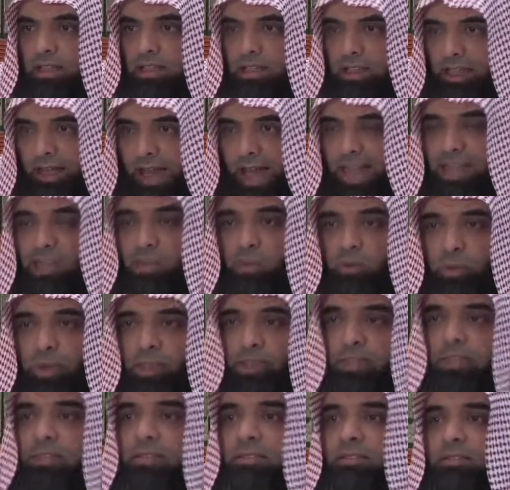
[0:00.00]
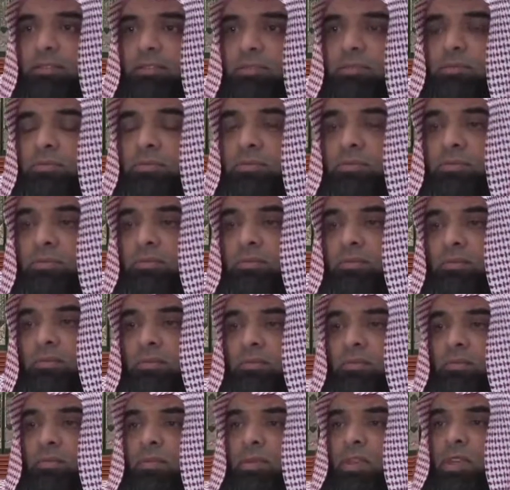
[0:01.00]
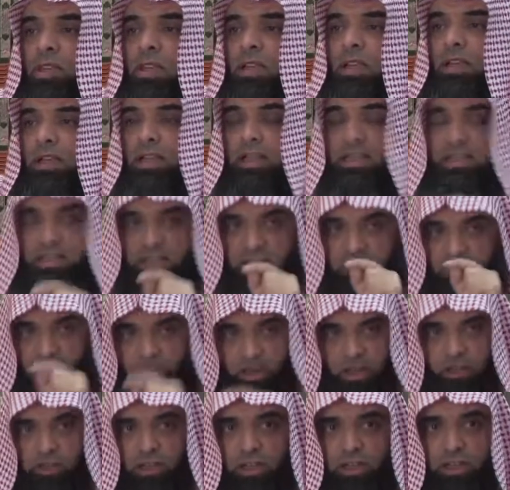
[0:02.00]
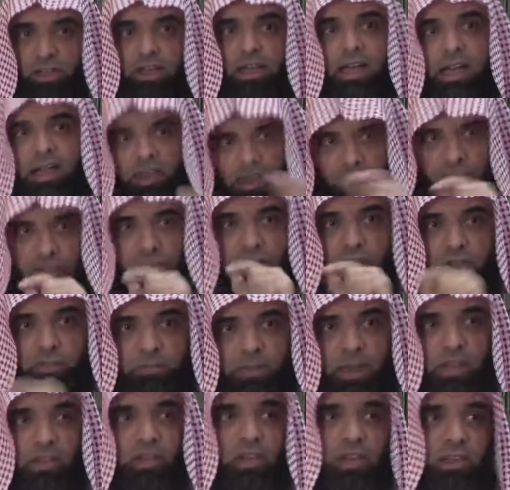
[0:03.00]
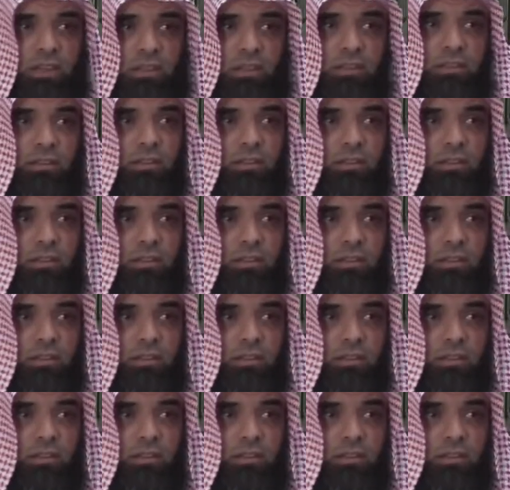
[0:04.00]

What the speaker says: The last one is another special